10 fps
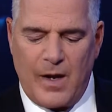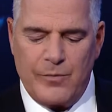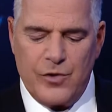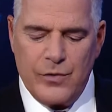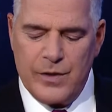
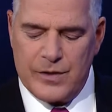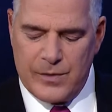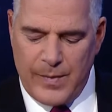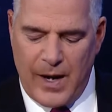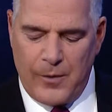curious
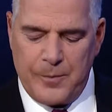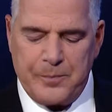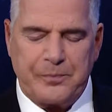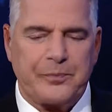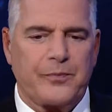about,
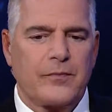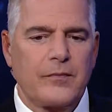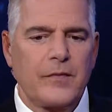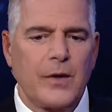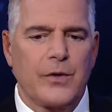
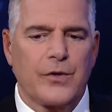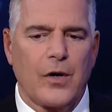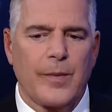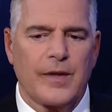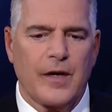when you
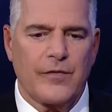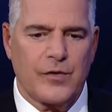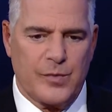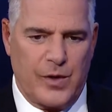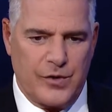talk about the
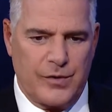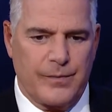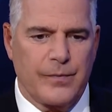governor's budget,